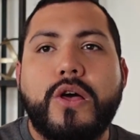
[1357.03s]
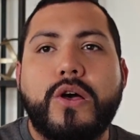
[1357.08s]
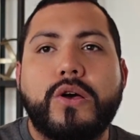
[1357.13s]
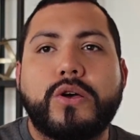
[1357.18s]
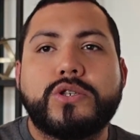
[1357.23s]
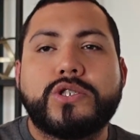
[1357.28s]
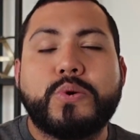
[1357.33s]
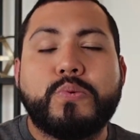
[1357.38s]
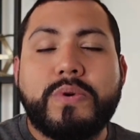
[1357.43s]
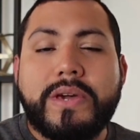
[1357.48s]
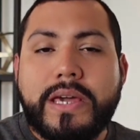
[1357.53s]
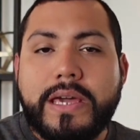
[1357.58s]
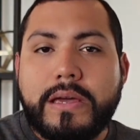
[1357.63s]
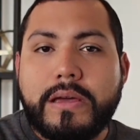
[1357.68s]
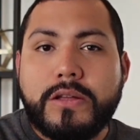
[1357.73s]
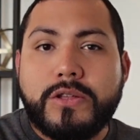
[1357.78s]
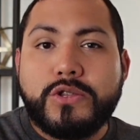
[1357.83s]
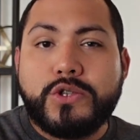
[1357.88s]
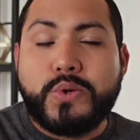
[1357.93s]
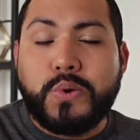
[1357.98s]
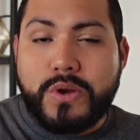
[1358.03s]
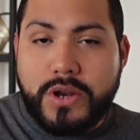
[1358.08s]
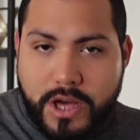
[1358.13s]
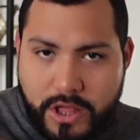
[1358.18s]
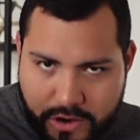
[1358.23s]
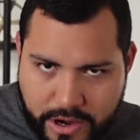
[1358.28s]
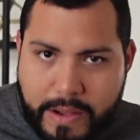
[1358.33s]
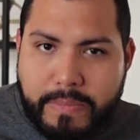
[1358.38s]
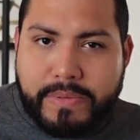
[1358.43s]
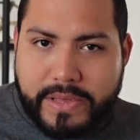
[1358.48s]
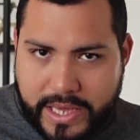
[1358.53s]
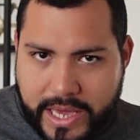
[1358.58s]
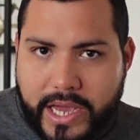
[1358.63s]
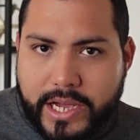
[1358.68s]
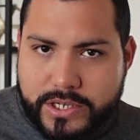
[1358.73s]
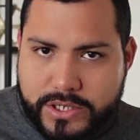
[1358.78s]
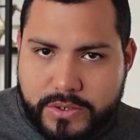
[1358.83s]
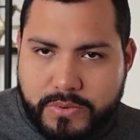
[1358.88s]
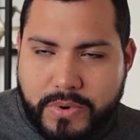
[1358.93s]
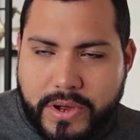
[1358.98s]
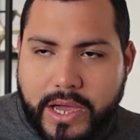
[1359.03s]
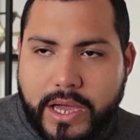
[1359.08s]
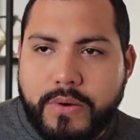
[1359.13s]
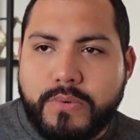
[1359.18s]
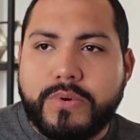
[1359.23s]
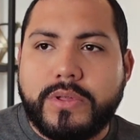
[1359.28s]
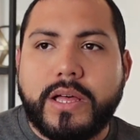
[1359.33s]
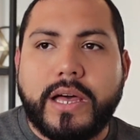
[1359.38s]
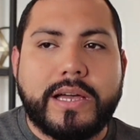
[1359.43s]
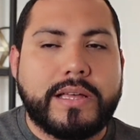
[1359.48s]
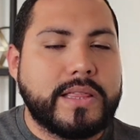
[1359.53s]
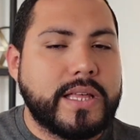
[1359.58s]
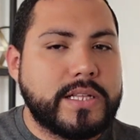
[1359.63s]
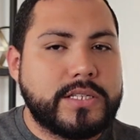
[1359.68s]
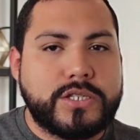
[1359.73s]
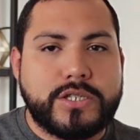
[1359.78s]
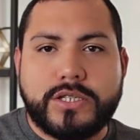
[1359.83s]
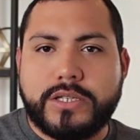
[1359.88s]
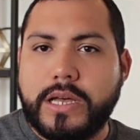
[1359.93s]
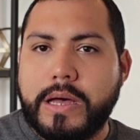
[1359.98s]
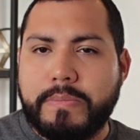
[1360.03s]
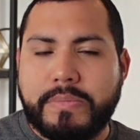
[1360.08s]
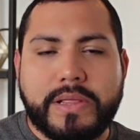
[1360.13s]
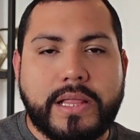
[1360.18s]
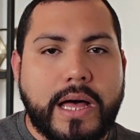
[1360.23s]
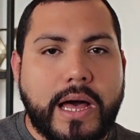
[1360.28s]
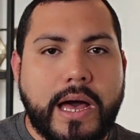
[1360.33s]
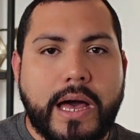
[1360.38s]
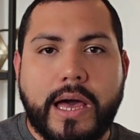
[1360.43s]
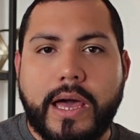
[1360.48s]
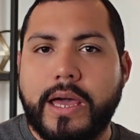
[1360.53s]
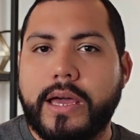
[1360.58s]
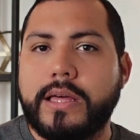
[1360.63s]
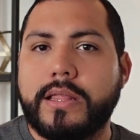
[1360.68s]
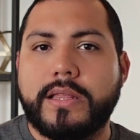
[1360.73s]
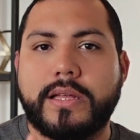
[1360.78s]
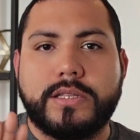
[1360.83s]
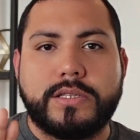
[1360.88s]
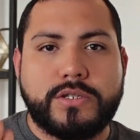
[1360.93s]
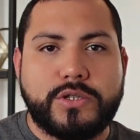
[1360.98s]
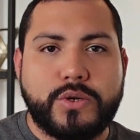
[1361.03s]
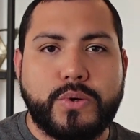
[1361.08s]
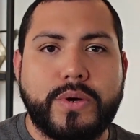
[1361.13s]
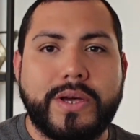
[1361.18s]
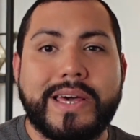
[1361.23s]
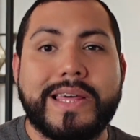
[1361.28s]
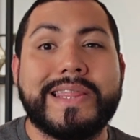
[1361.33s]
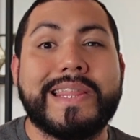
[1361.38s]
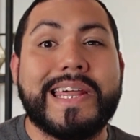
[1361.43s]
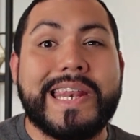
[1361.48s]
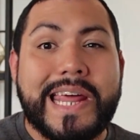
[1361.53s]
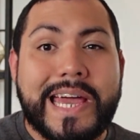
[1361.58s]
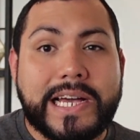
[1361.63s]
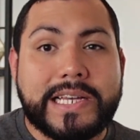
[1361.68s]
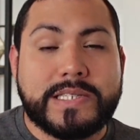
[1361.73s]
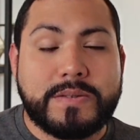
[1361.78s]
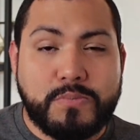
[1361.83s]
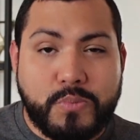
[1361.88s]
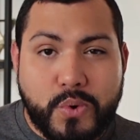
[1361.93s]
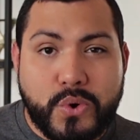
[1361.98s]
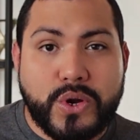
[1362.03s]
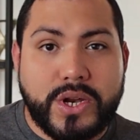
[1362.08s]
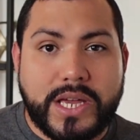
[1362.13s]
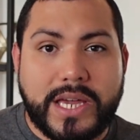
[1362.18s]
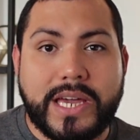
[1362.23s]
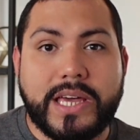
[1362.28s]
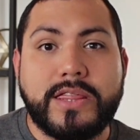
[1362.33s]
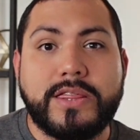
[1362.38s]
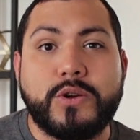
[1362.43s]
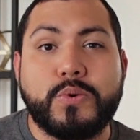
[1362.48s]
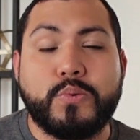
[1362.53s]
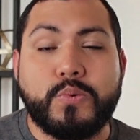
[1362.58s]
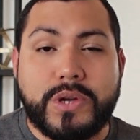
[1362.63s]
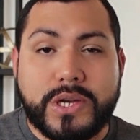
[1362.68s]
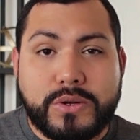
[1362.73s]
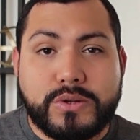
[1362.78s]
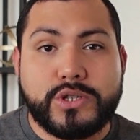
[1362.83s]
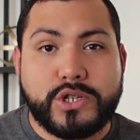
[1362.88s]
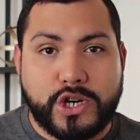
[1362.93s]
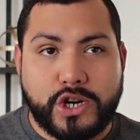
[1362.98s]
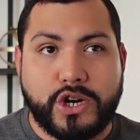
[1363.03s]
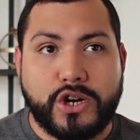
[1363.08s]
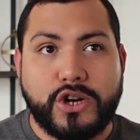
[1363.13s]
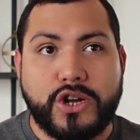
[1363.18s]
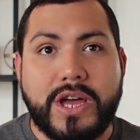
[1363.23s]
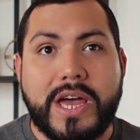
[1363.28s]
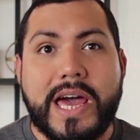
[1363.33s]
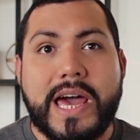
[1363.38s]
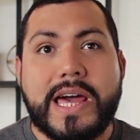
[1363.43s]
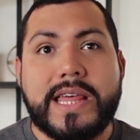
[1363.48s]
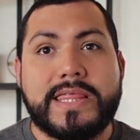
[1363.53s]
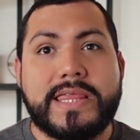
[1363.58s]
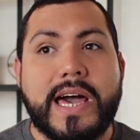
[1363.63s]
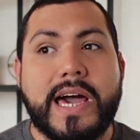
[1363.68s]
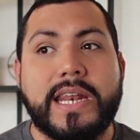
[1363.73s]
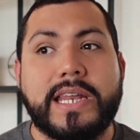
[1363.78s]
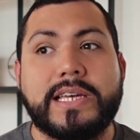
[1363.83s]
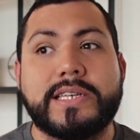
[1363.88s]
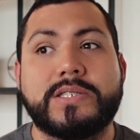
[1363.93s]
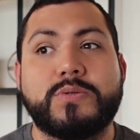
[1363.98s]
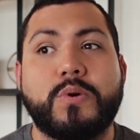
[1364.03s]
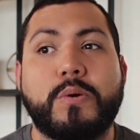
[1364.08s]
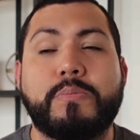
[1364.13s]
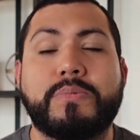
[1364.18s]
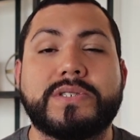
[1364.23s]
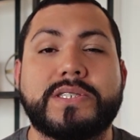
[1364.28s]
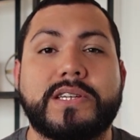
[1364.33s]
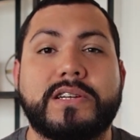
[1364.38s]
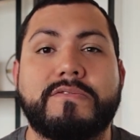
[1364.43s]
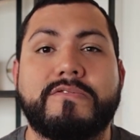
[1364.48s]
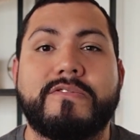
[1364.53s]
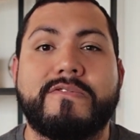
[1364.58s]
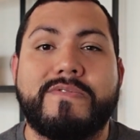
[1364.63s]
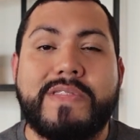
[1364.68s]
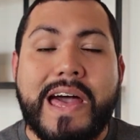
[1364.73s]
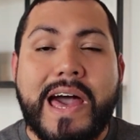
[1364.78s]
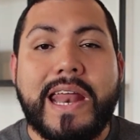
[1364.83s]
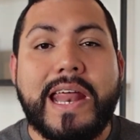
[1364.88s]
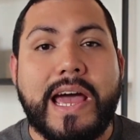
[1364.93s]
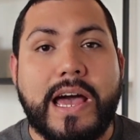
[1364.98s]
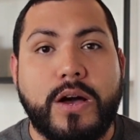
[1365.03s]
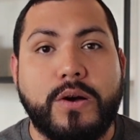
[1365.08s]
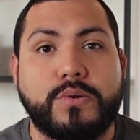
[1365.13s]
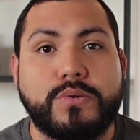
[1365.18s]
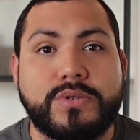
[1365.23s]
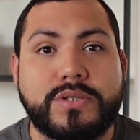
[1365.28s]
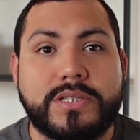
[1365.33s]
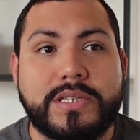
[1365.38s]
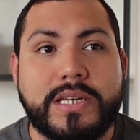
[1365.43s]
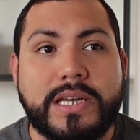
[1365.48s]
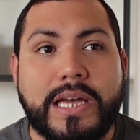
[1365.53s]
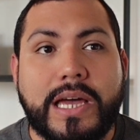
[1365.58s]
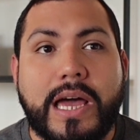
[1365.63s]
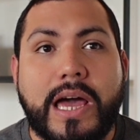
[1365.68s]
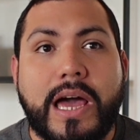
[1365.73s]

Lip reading: So we do another application, right? We're like, let's just apply, let's do it. The next morning, the realtor that is the representative of that house